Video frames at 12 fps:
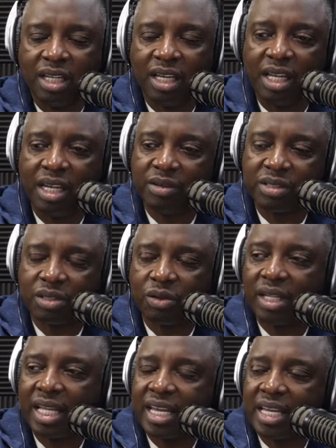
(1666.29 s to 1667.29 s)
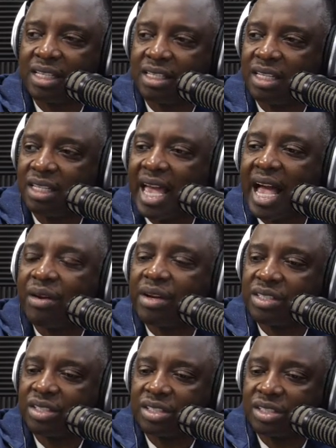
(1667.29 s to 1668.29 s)
And it was so late. And now they
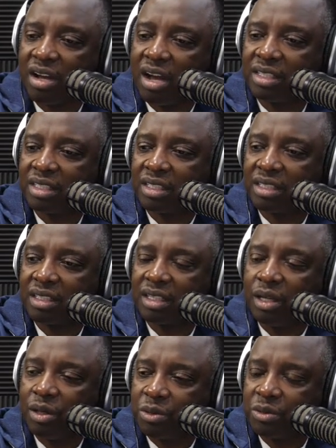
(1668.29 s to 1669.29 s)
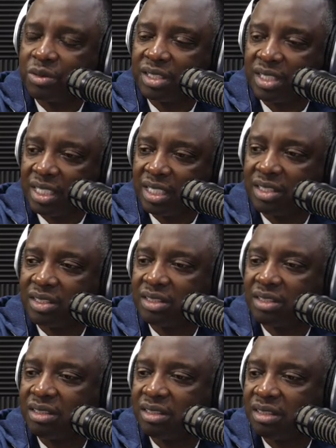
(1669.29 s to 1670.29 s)
just starting to close cities
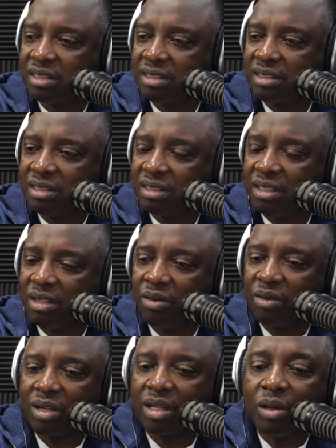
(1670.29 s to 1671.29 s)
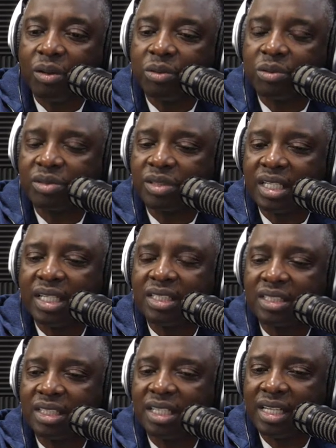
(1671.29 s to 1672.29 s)
and, close things.
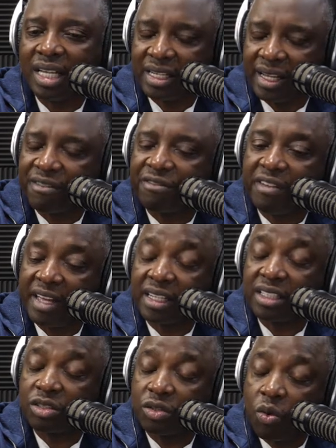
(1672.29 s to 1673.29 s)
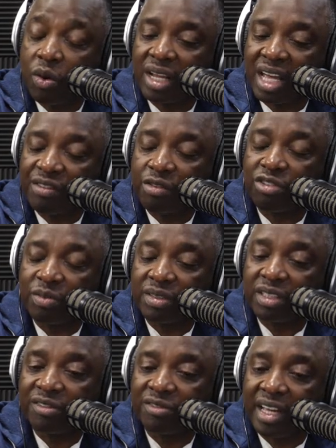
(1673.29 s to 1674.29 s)
And that effect is going to have a
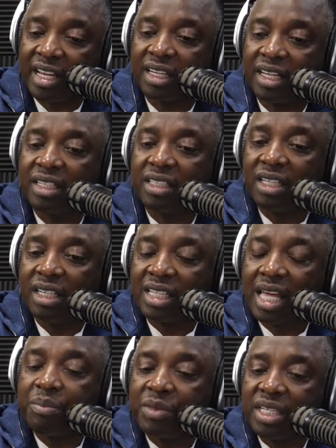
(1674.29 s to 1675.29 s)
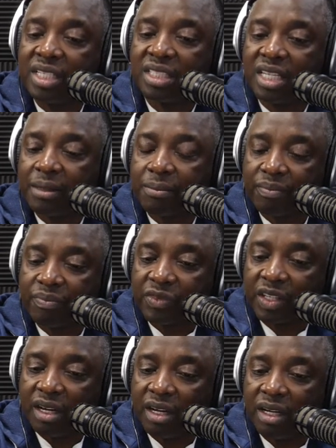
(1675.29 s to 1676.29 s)
rippling effect. And that means that
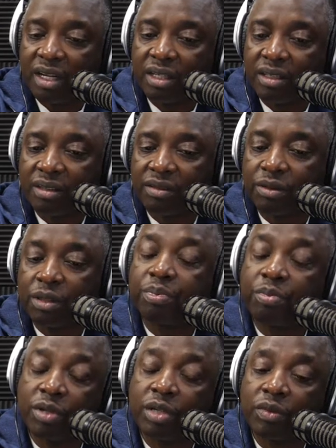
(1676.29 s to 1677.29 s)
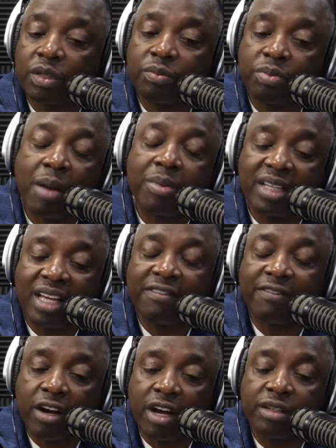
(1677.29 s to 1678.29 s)
we probably have
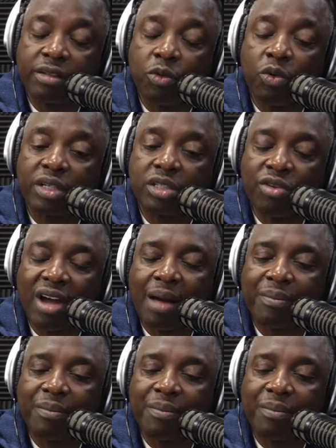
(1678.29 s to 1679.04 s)
farther more to drop.